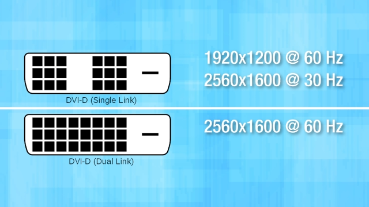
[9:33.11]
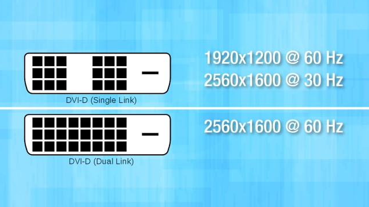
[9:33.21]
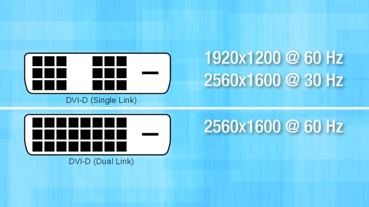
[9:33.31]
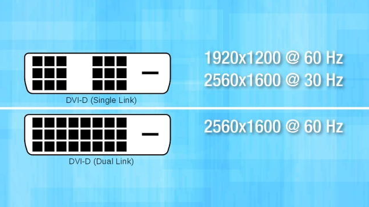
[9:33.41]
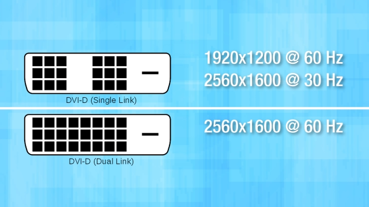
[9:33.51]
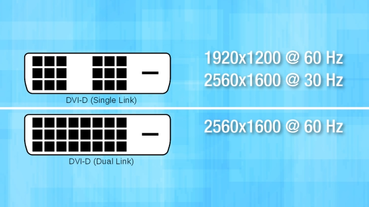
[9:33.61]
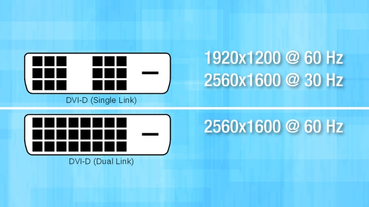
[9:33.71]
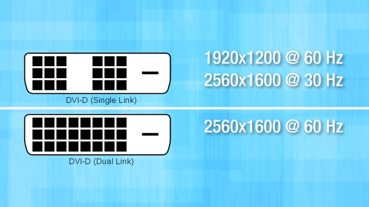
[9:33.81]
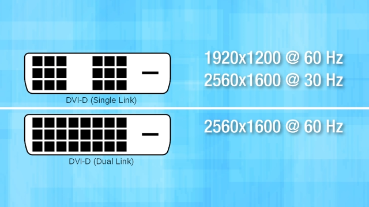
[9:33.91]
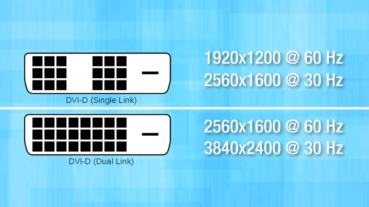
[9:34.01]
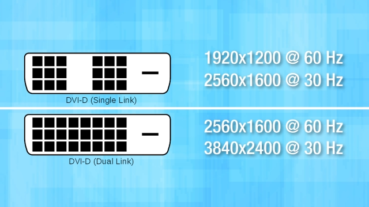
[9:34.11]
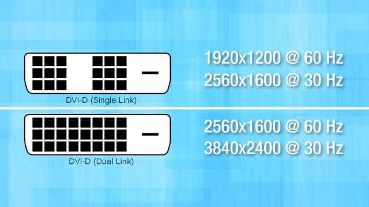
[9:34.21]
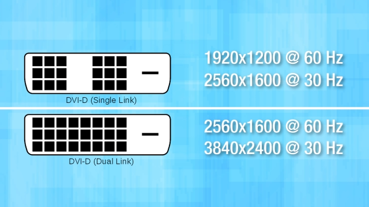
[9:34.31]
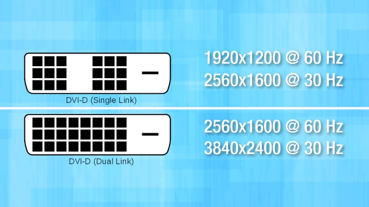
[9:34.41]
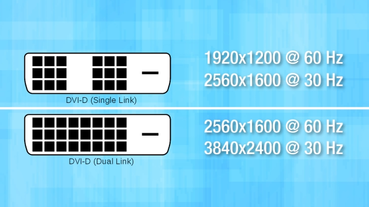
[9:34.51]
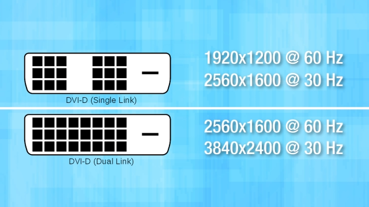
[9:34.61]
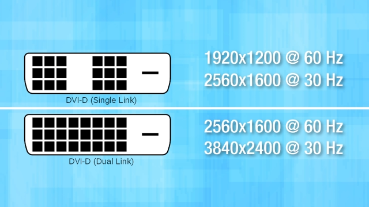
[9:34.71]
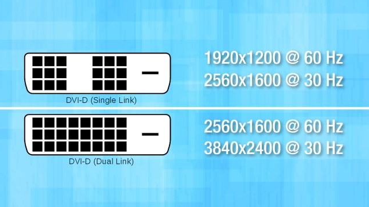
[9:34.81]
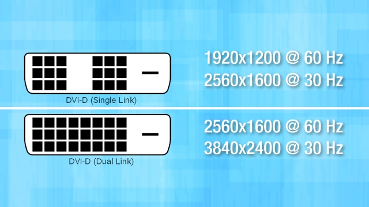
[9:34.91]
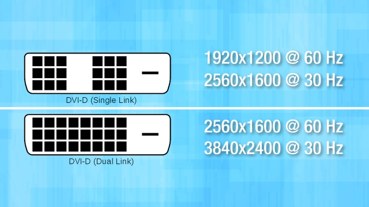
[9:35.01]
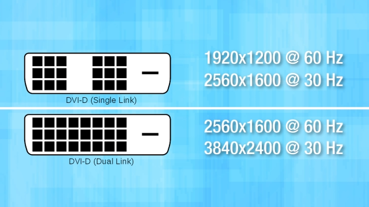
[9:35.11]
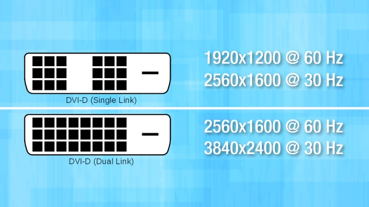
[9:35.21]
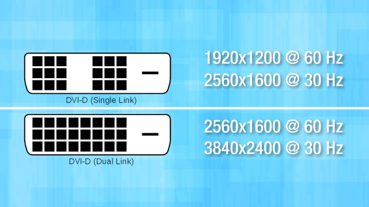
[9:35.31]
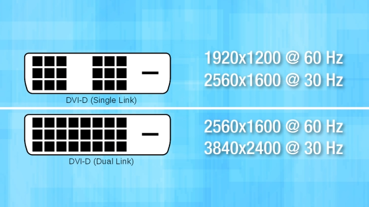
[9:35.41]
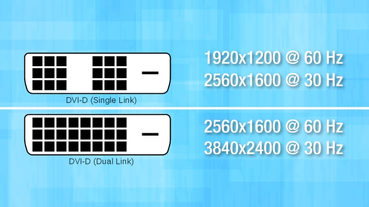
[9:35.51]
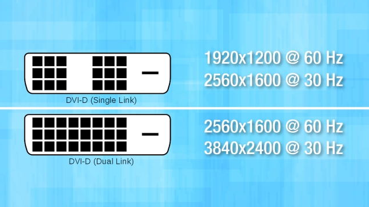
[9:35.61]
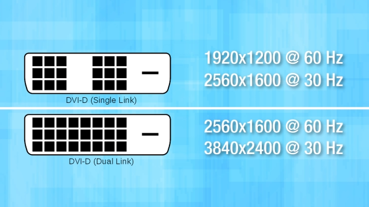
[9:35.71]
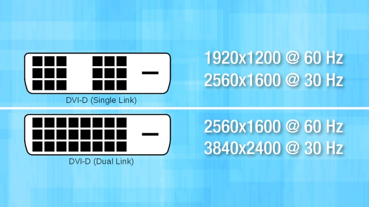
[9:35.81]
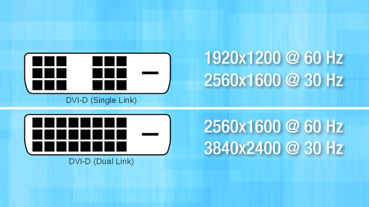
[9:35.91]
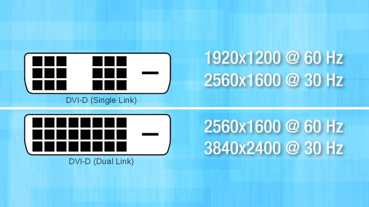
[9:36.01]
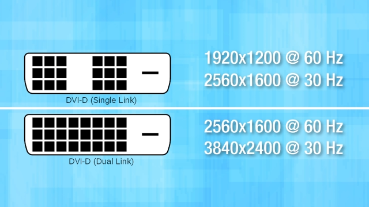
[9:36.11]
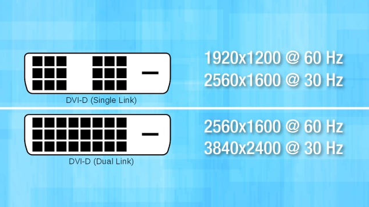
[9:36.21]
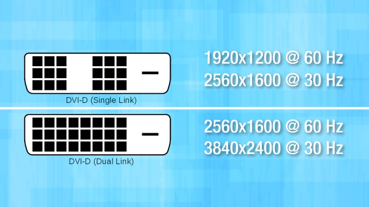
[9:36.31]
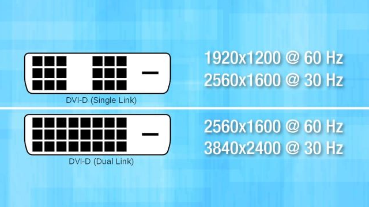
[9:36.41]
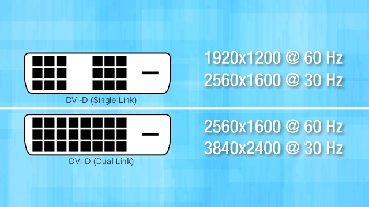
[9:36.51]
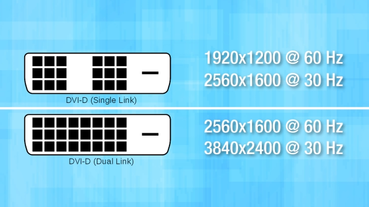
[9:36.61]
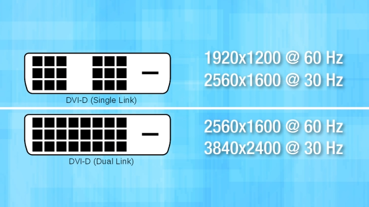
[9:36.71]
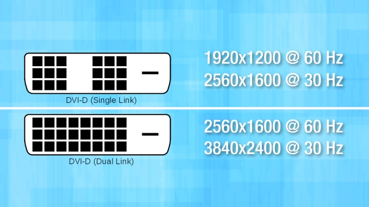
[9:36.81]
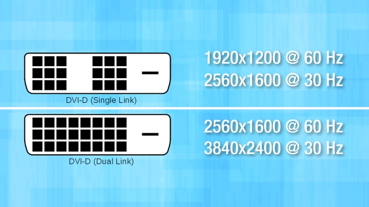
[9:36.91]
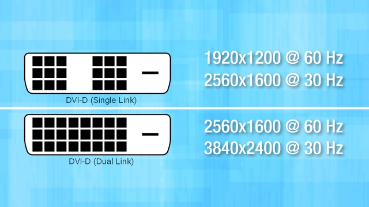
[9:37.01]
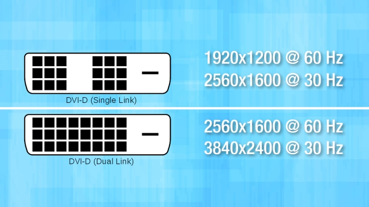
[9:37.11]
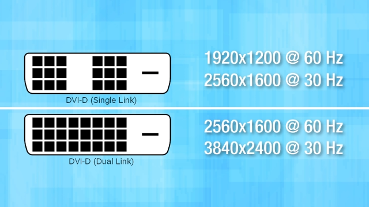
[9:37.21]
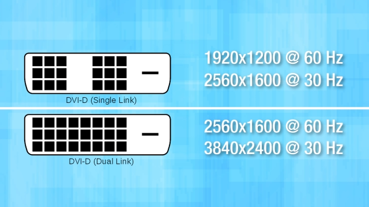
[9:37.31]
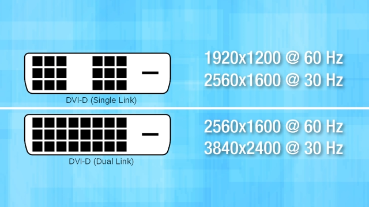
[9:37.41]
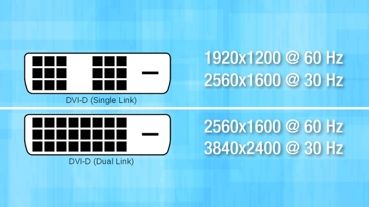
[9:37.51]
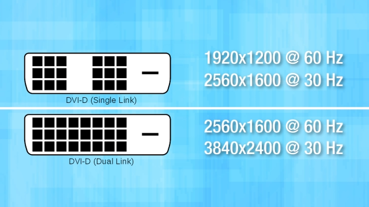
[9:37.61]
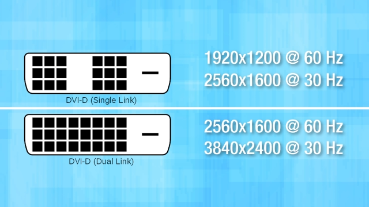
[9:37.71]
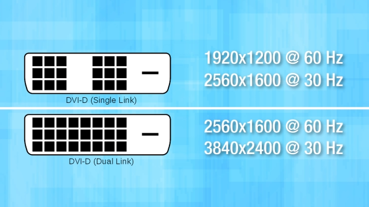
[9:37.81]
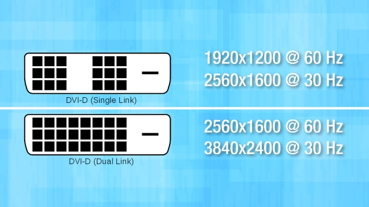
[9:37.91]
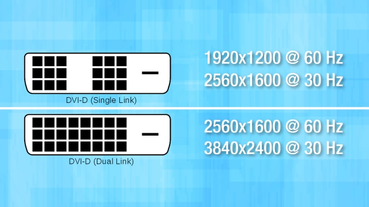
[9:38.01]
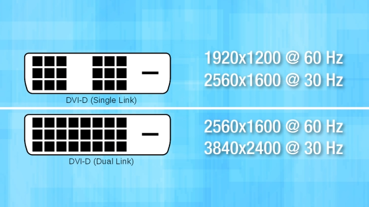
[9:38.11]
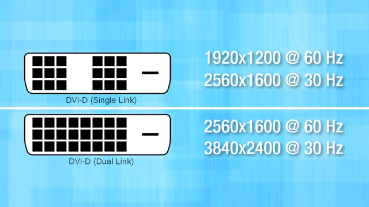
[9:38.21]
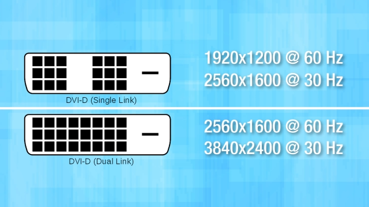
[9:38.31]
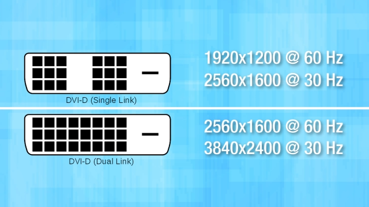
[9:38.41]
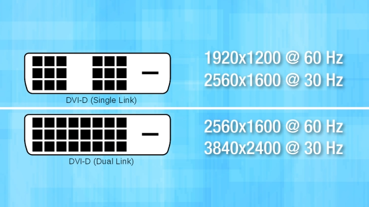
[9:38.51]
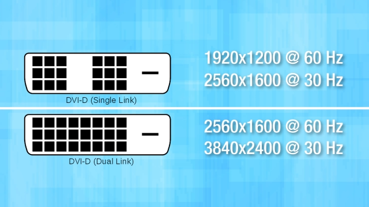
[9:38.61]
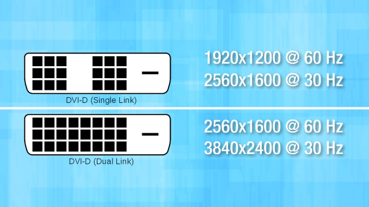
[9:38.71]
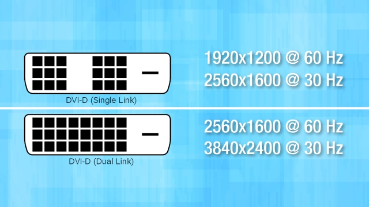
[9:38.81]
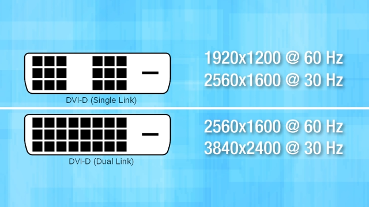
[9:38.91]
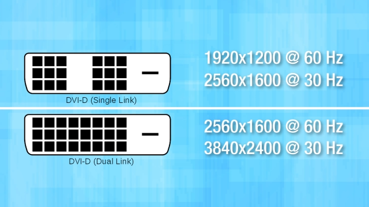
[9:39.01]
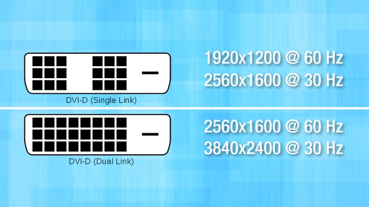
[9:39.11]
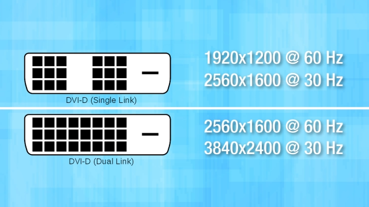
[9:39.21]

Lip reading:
No face is visible, so there are no lips to read.